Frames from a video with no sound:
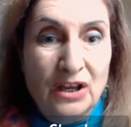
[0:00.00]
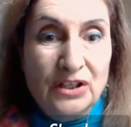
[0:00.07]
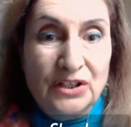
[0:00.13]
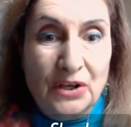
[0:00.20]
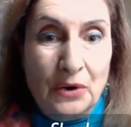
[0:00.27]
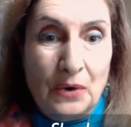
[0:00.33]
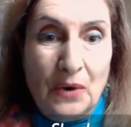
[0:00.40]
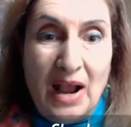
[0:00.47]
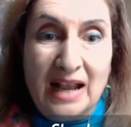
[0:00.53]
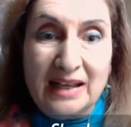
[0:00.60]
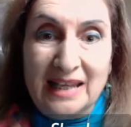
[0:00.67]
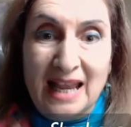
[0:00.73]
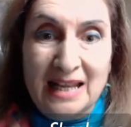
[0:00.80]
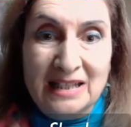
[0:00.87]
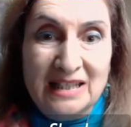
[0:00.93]
So,
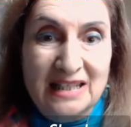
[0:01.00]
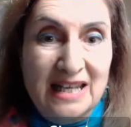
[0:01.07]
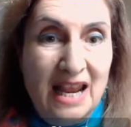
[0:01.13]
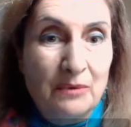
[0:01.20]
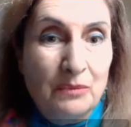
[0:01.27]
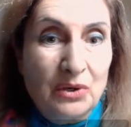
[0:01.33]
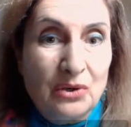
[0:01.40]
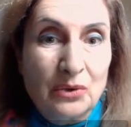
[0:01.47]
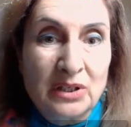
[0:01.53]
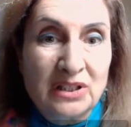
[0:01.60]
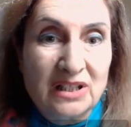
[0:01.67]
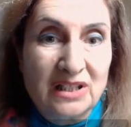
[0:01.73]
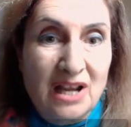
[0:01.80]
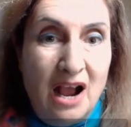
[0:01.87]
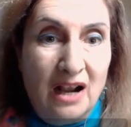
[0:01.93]
again, today we're going
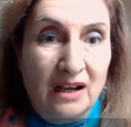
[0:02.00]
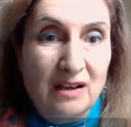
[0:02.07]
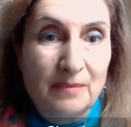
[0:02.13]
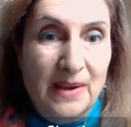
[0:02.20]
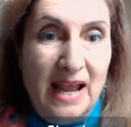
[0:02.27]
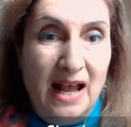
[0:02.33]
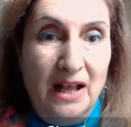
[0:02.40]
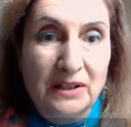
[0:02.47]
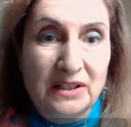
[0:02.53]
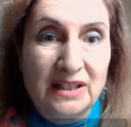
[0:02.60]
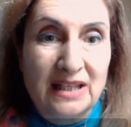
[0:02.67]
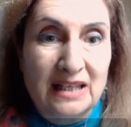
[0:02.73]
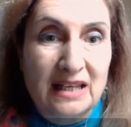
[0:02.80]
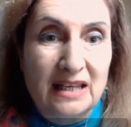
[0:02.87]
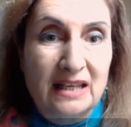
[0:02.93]
to talk
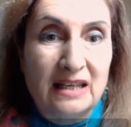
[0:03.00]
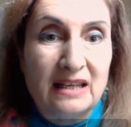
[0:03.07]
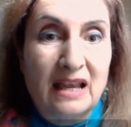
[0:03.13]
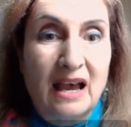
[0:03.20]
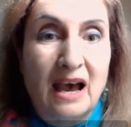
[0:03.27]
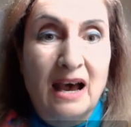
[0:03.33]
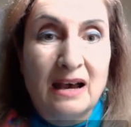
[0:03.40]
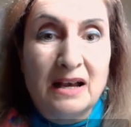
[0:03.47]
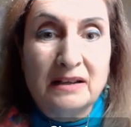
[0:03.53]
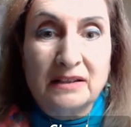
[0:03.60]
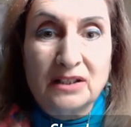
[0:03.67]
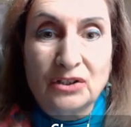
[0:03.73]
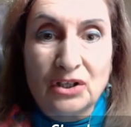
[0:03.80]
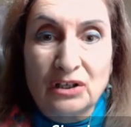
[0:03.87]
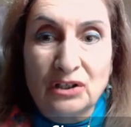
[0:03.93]
about the uh,
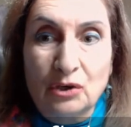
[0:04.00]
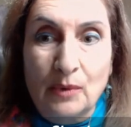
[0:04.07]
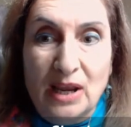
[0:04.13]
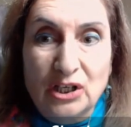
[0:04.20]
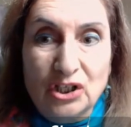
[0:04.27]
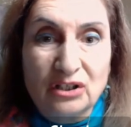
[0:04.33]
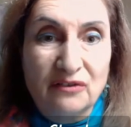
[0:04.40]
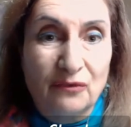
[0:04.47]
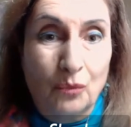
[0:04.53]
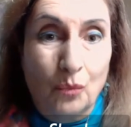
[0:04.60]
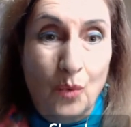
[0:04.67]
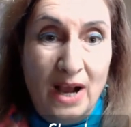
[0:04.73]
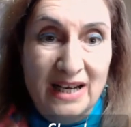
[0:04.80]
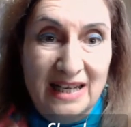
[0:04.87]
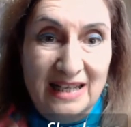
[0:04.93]
continuation of
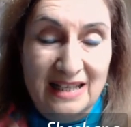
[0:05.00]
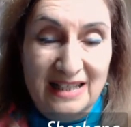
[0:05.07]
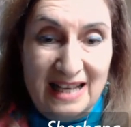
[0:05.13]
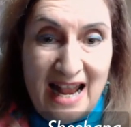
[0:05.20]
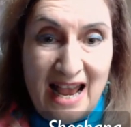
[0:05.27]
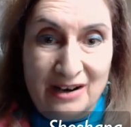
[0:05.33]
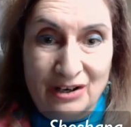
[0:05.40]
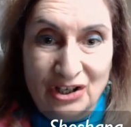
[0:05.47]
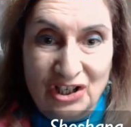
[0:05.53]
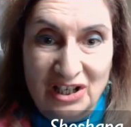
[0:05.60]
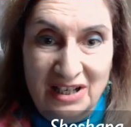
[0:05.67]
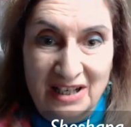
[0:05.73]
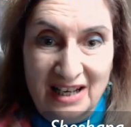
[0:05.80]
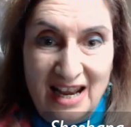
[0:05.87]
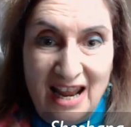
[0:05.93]
what is
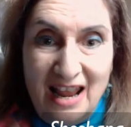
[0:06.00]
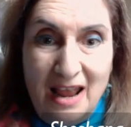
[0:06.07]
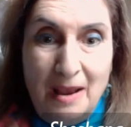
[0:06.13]
energy